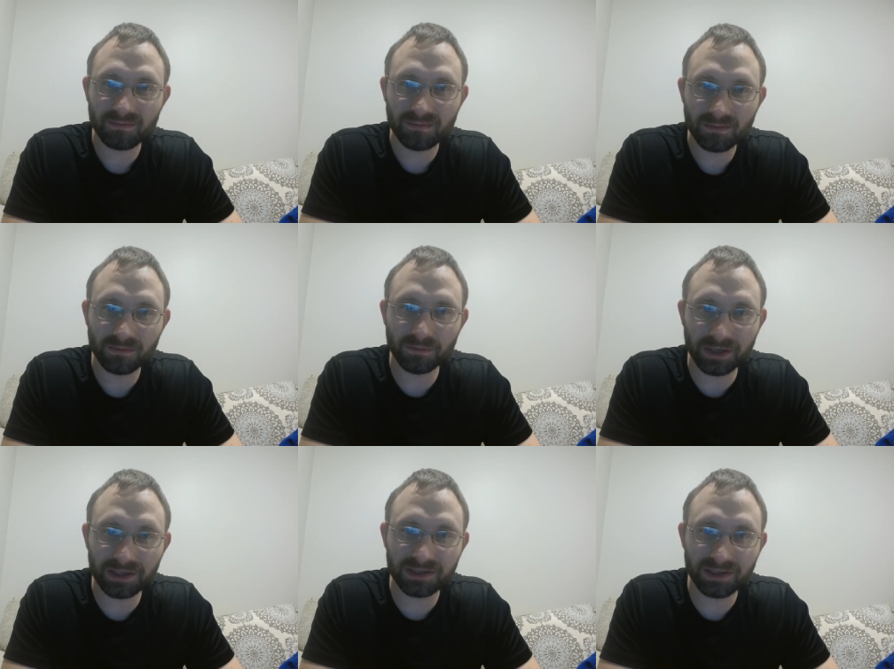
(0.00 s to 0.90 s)

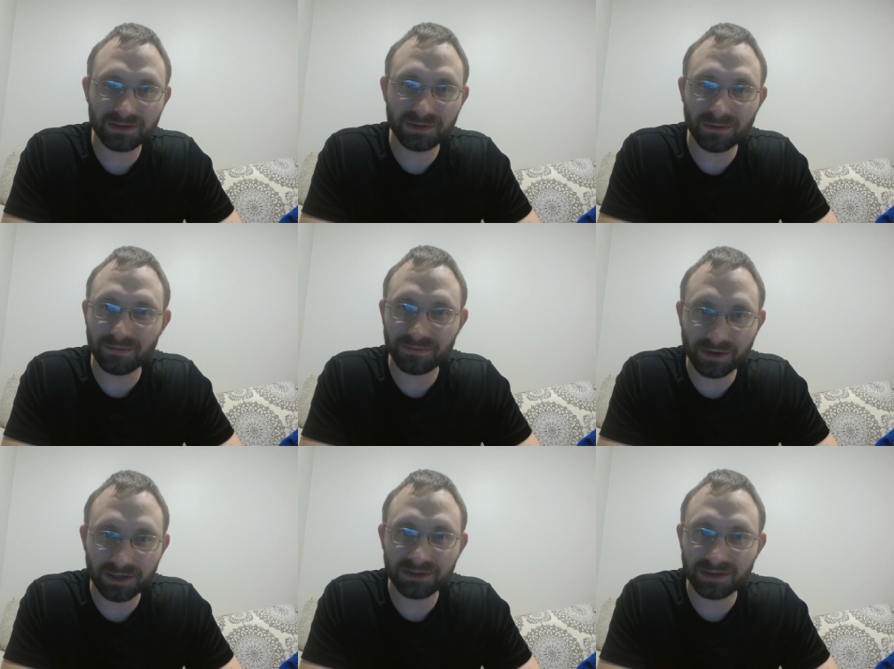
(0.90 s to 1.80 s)
reach into the
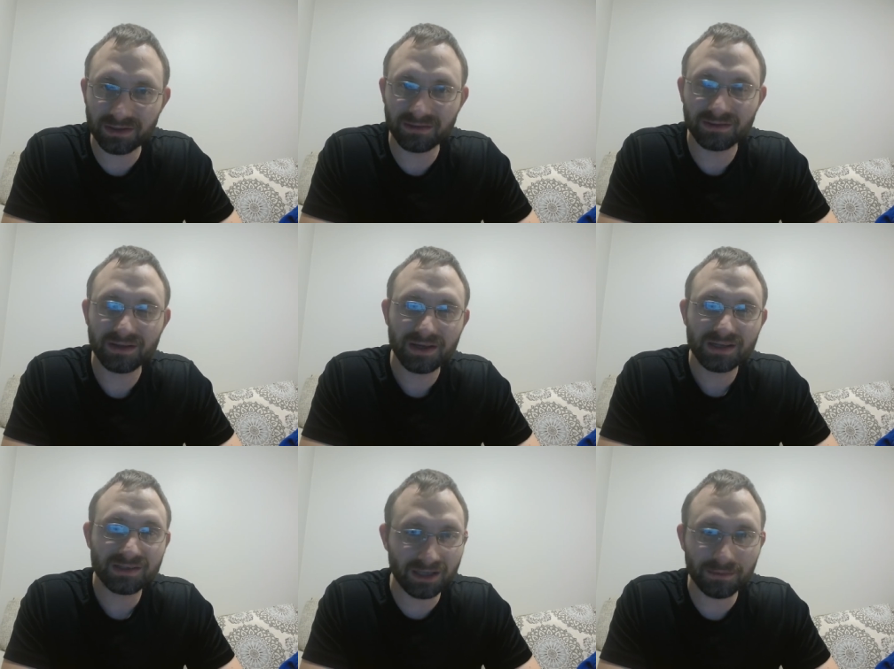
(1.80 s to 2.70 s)
fringe and
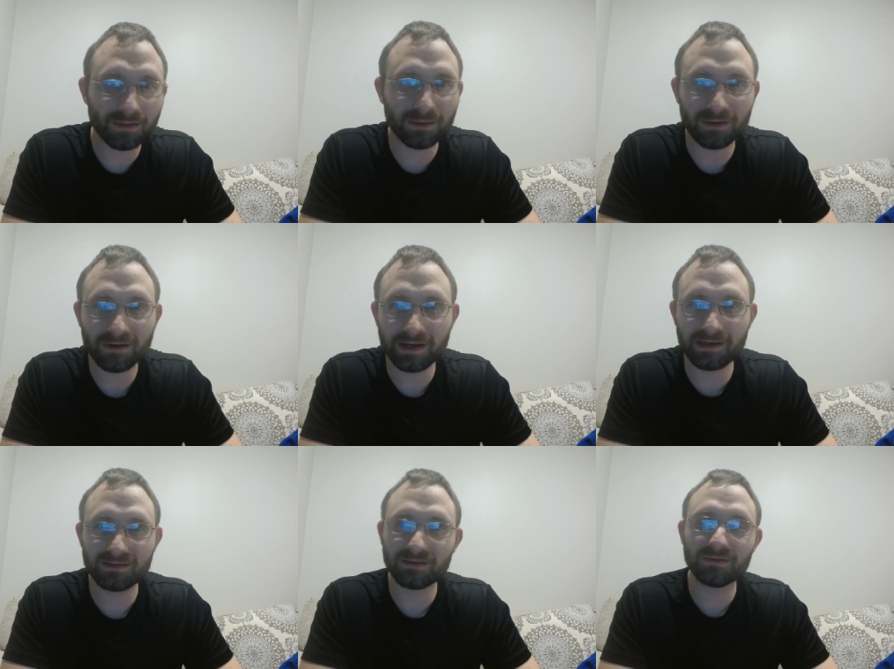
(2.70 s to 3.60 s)
seem a little
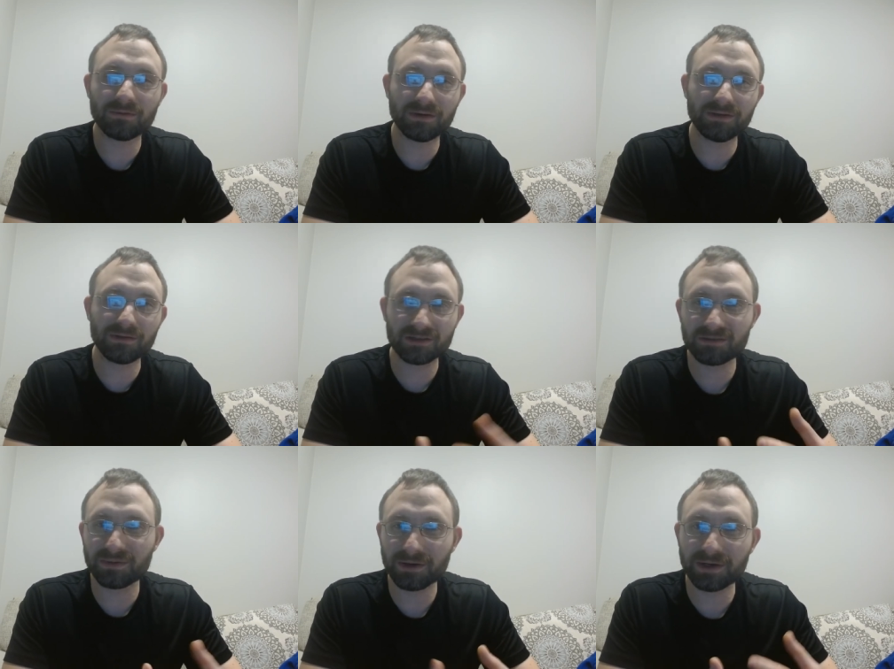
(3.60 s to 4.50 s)
crazy, but when you
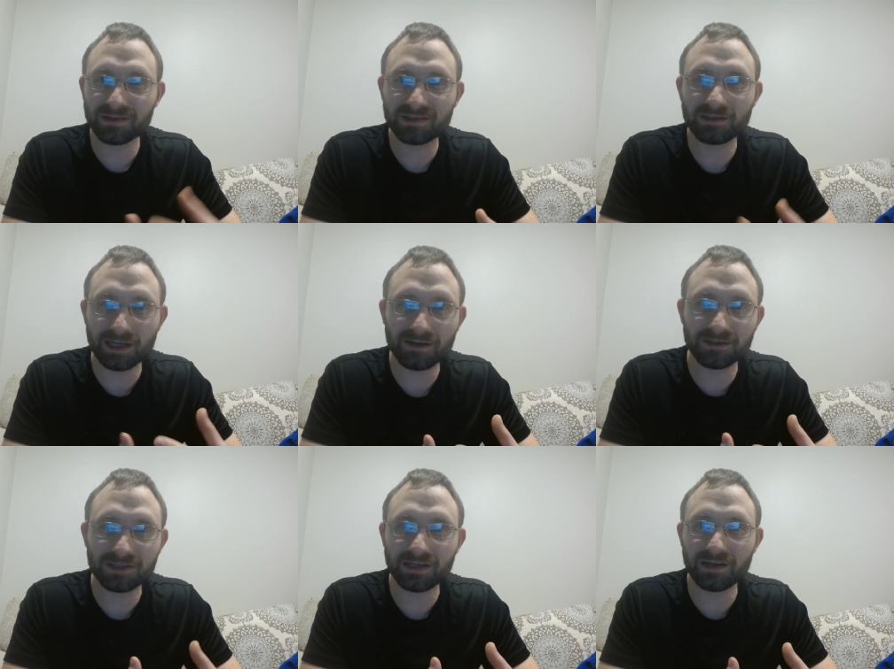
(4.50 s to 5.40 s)
experience the
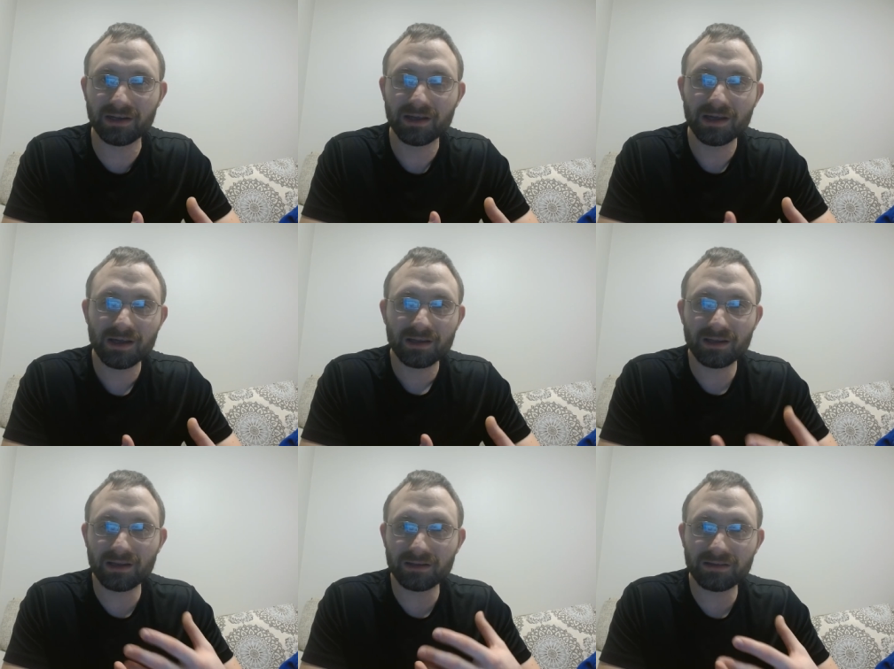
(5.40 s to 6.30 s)
energy that
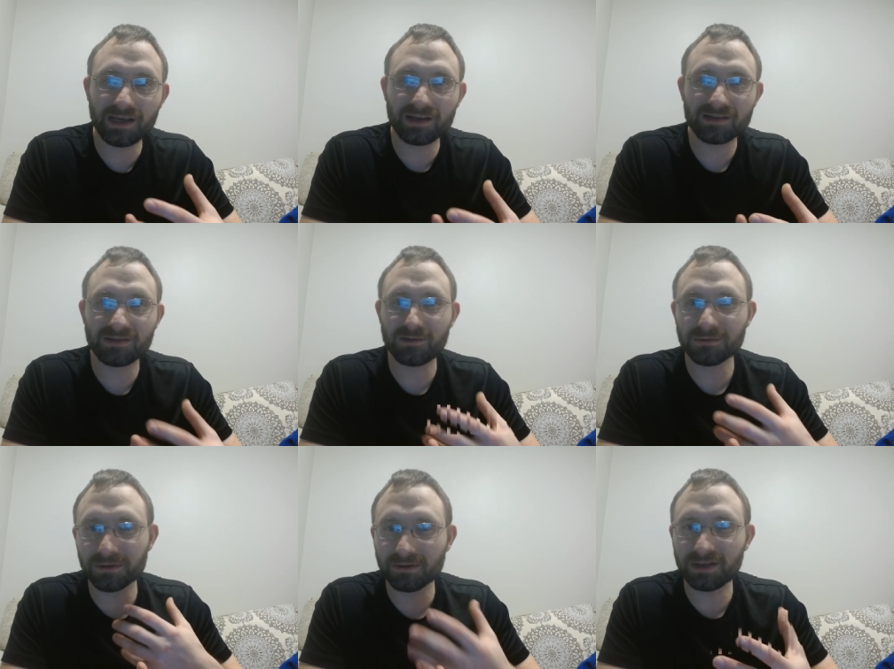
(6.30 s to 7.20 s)
it takes to
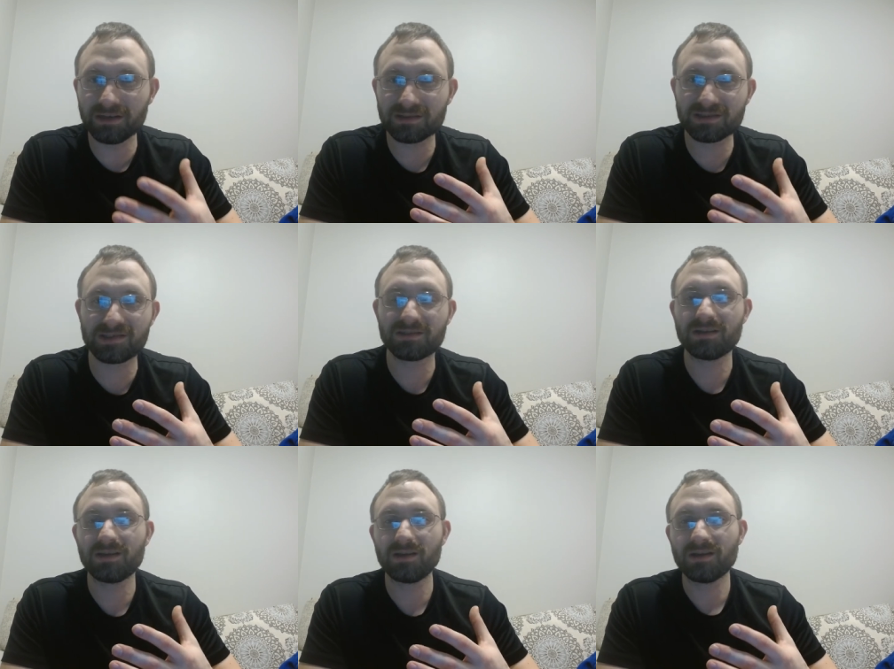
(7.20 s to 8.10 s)
release
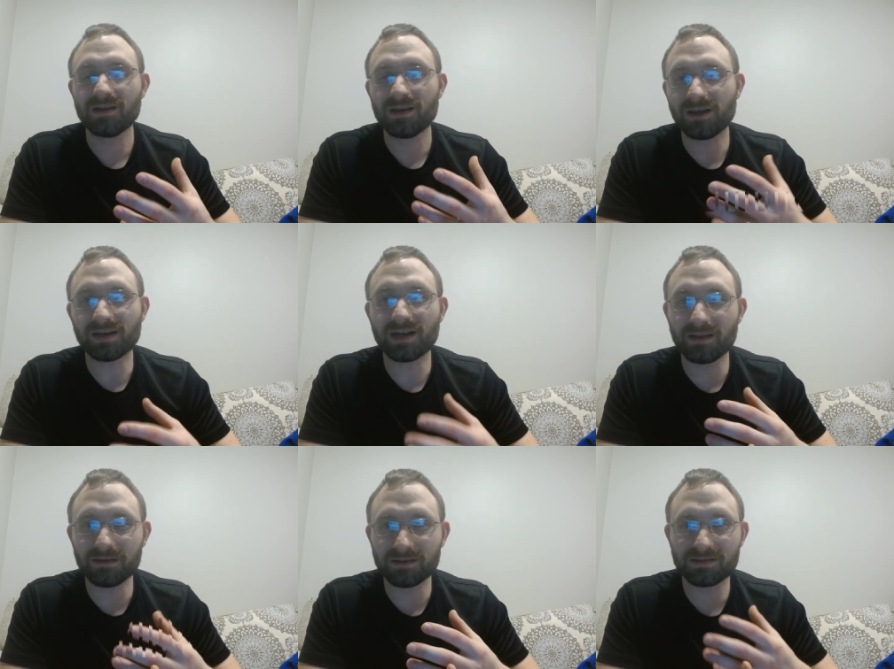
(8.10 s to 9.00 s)
a lot of
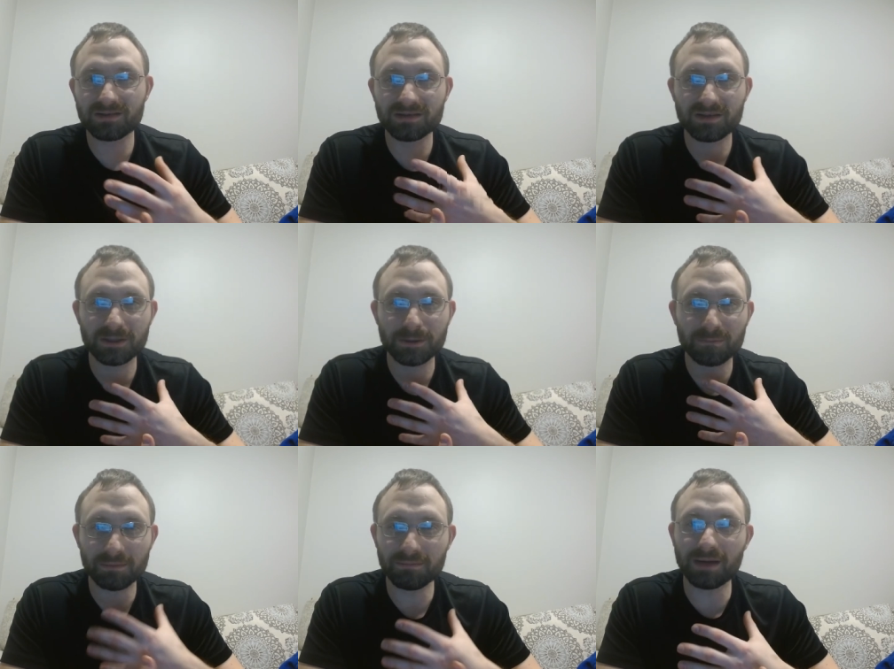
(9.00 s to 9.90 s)
these
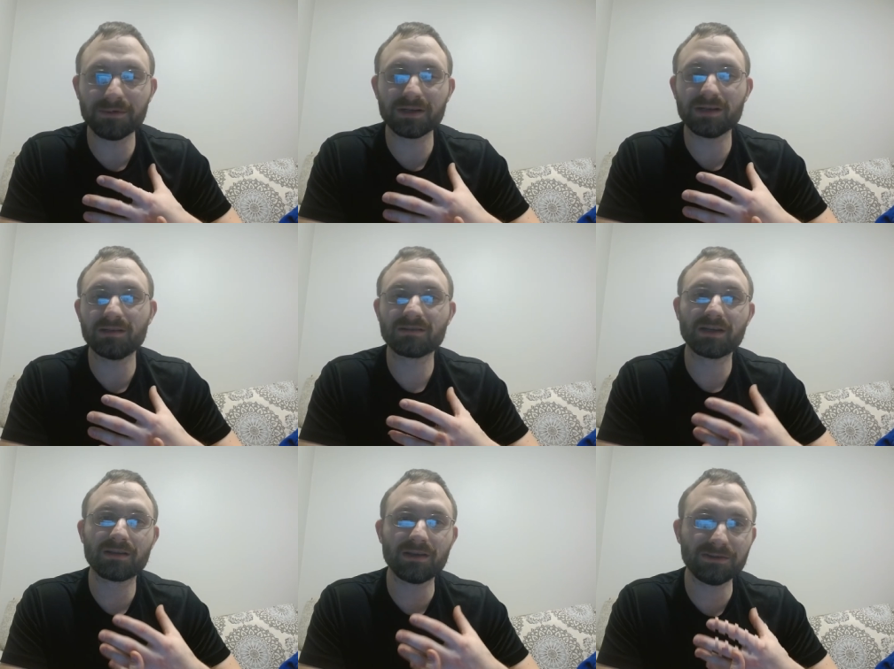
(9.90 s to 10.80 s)
memories, like
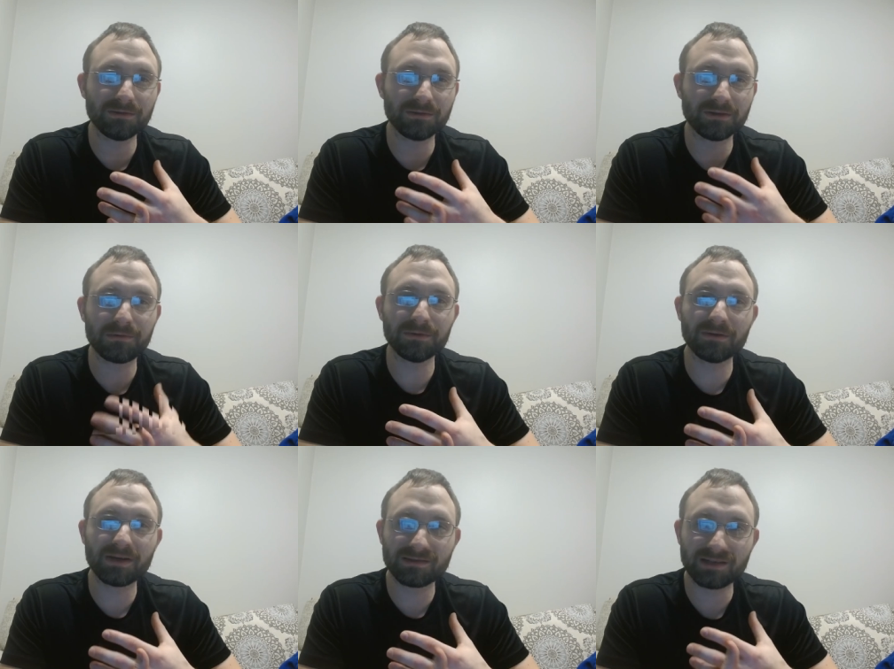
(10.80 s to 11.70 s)
then you like
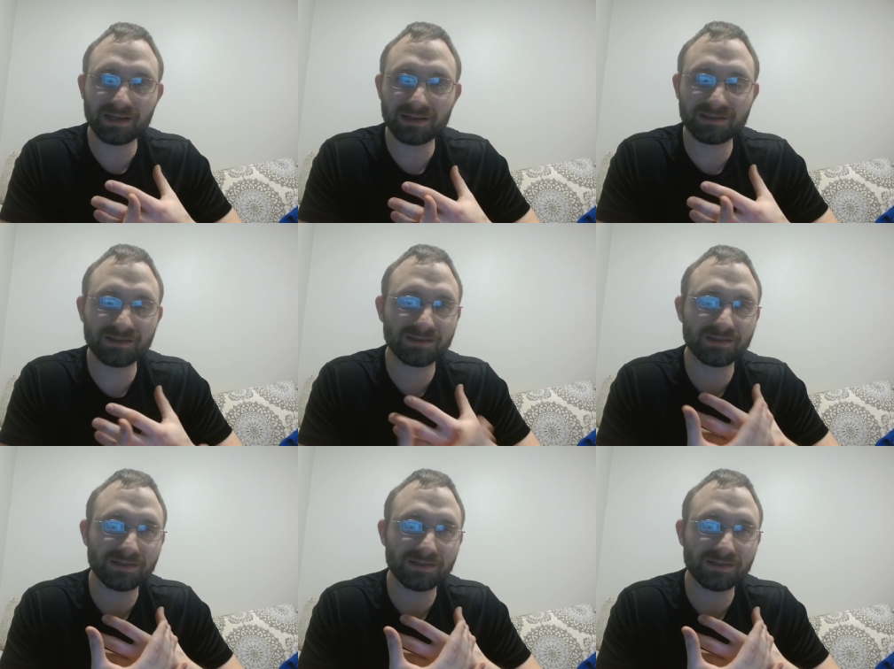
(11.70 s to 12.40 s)
realize that it's